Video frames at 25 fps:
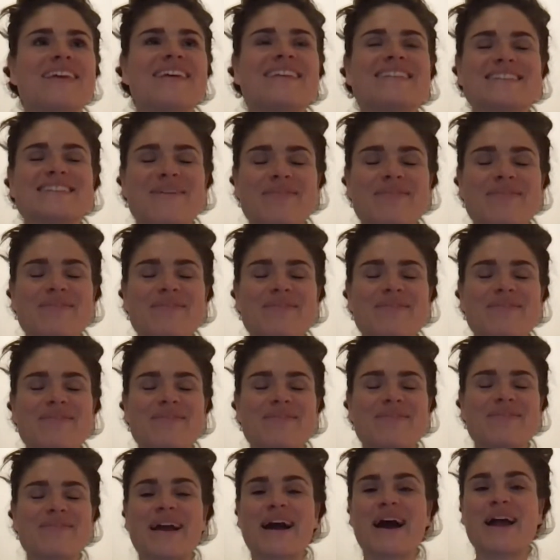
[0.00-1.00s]
something
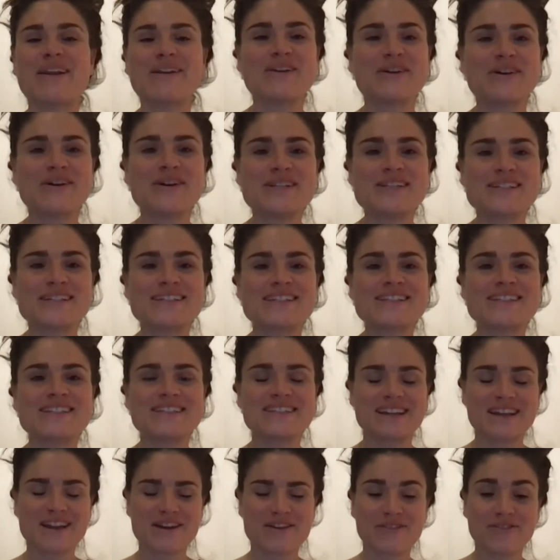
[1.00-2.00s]
I'd noticed